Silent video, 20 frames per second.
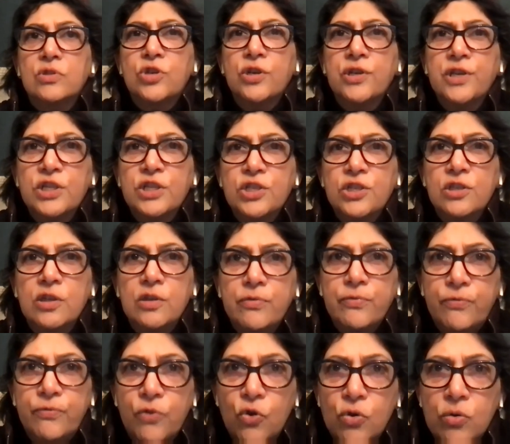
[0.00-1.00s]

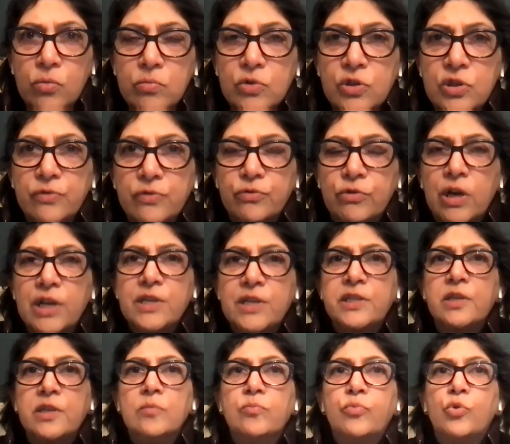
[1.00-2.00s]
traditional forms of
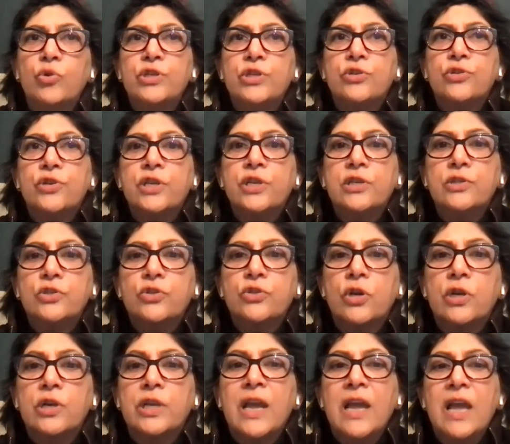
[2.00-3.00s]
writing poetry and
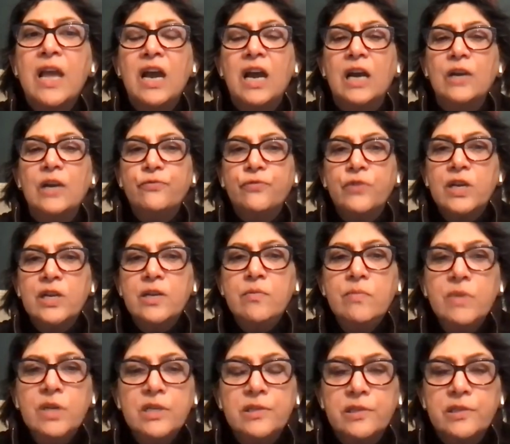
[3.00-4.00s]
so on, I
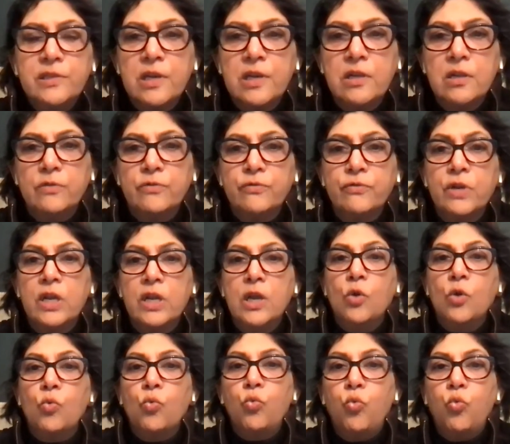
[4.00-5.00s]
find myself
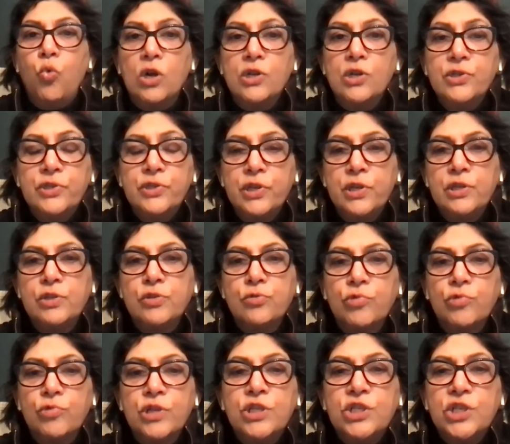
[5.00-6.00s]
wanting to
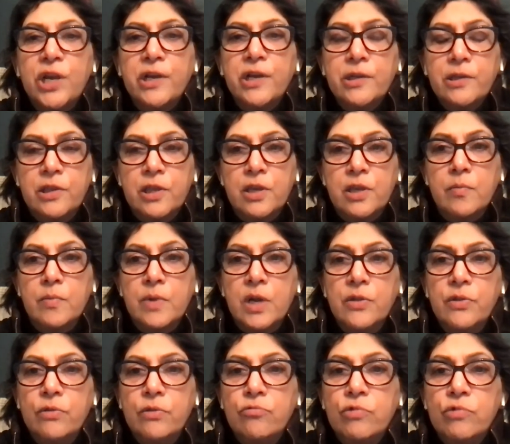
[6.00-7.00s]
reject them.
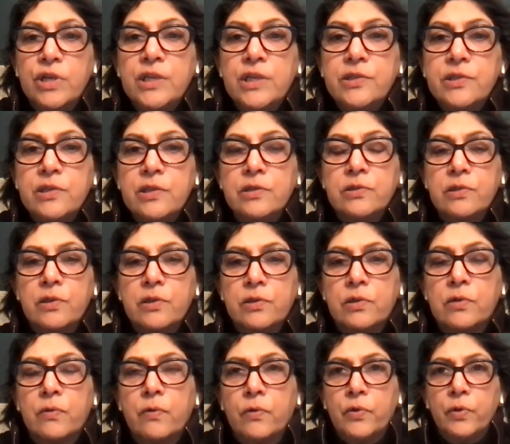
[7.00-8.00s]
And the reason is that,
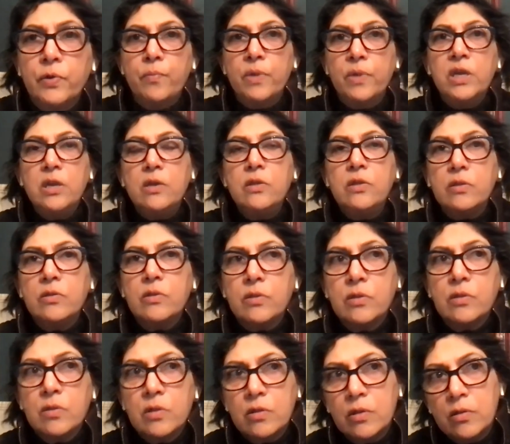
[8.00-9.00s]
to me,
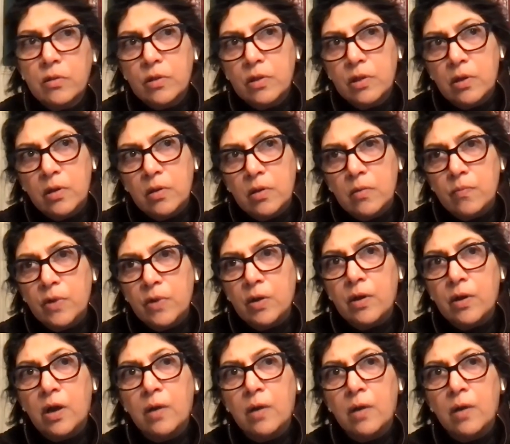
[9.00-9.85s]
the